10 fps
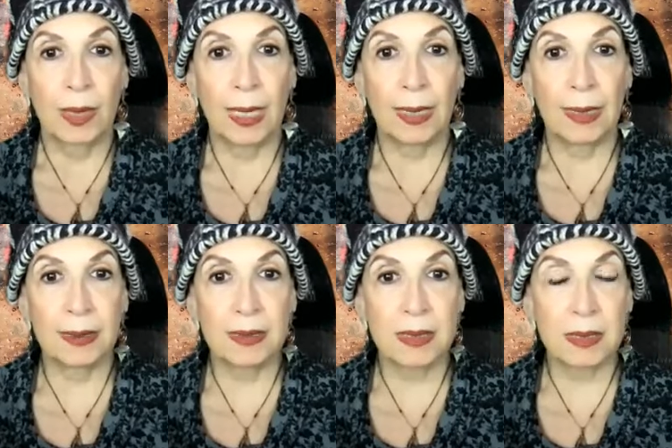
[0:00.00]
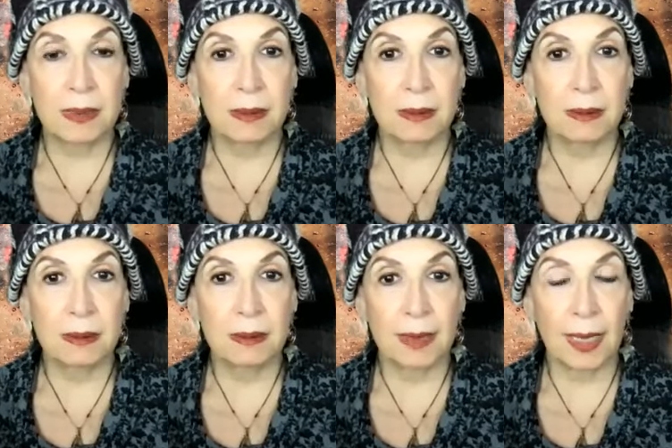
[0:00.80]
and
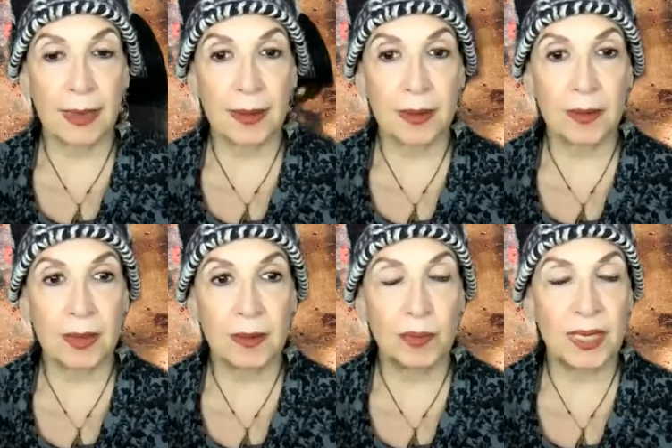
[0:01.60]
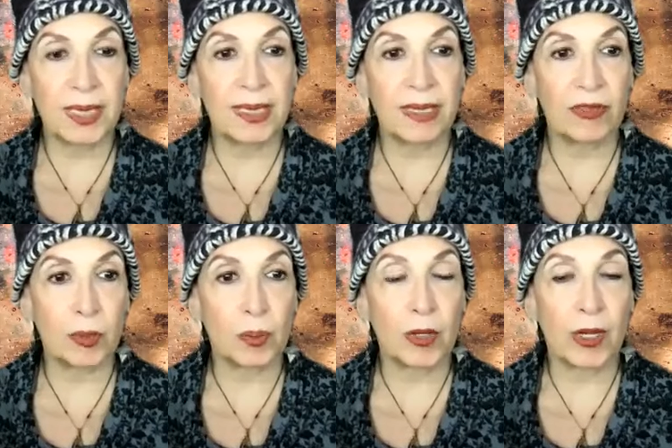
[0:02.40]
and be an ever
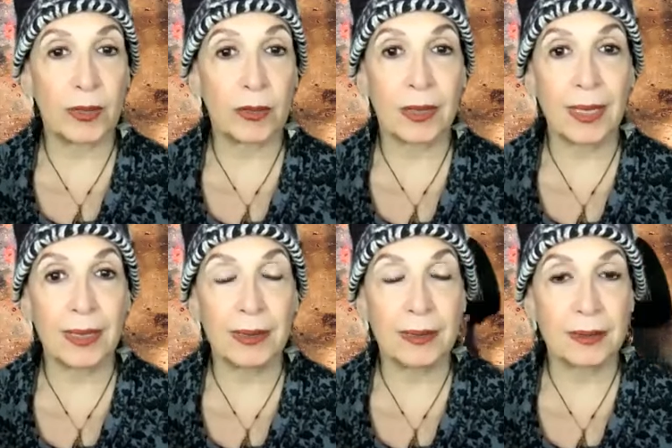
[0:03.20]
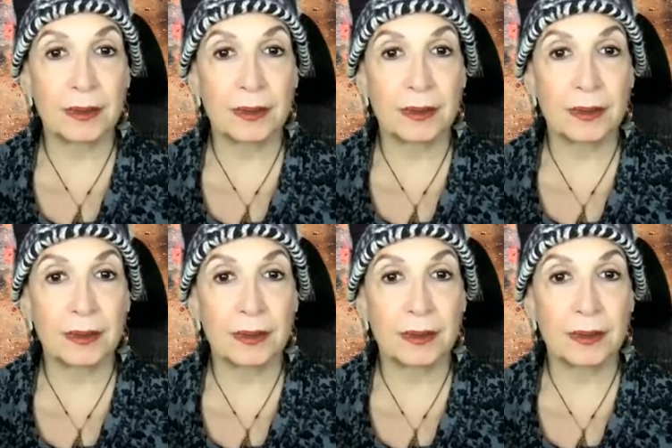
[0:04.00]
brighter light